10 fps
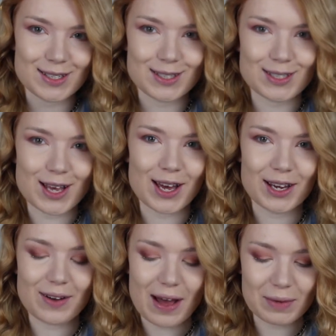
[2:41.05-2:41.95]
So
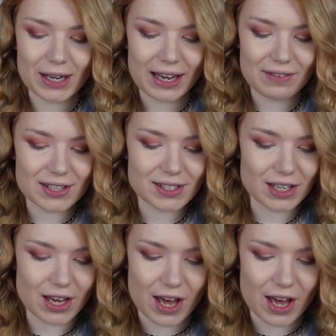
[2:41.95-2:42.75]
I'm gonna give this a go.